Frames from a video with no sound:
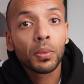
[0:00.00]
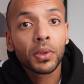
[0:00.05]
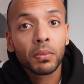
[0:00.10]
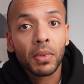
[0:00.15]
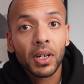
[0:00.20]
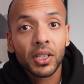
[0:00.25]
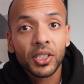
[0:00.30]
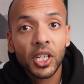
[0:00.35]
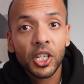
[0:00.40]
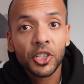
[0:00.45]

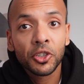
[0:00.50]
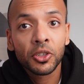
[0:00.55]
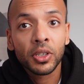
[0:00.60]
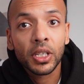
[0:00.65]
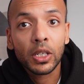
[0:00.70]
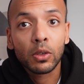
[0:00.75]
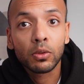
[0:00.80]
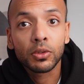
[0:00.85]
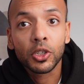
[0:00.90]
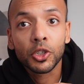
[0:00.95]
optimization
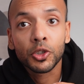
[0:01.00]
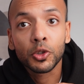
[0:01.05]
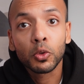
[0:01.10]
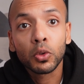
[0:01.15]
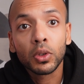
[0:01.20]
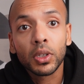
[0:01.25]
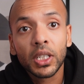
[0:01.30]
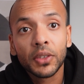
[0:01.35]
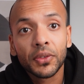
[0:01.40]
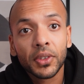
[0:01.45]
equals a
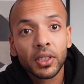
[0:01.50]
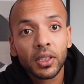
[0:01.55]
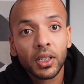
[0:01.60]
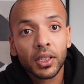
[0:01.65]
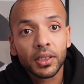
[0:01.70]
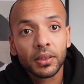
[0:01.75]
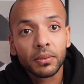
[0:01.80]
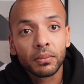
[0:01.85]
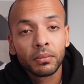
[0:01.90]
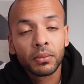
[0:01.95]
short-lived
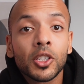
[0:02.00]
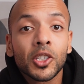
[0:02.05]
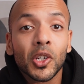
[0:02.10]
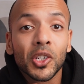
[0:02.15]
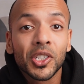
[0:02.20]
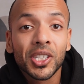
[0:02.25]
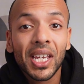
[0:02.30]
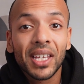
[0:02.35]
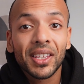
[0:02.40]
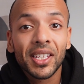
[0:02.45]
client. So
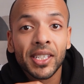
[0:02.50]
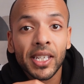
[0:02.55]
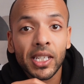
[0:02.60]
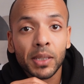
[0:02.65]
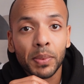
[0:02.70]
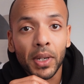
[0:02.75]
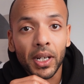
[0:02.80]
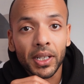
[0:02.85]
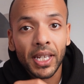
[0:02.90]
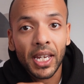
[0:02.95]
set this
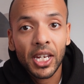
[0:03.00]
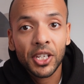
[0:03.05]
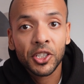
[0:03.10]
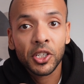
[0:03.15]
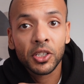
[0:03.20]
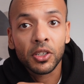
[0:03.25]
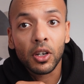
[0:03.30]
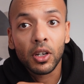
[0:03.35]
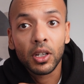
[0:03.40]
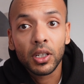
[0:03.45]

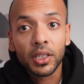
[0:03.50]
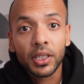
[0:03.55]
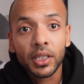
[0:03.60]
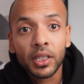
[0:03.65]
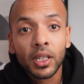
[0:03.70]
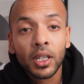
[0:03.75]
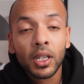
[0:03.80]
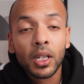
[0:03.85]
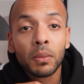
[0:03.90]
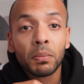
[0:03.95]
expectation early,
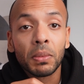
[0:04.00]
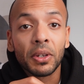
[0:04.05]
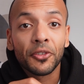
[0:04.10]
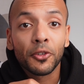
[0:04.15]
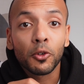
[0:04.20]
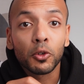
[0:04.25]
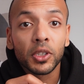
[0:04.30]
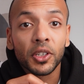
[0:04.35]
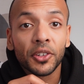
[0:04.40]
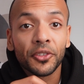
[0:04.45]

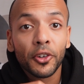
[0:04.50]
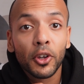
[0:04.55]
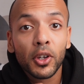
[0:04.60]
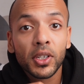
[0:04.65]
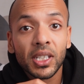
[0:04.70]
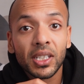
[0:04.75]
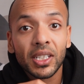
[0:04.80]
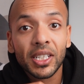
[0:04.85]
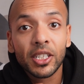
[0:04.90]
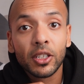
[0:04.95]
before the
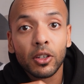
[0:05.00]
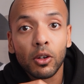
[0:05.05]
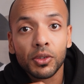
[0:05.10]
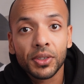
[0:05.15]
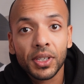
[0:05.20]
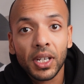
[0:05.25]
first lead goes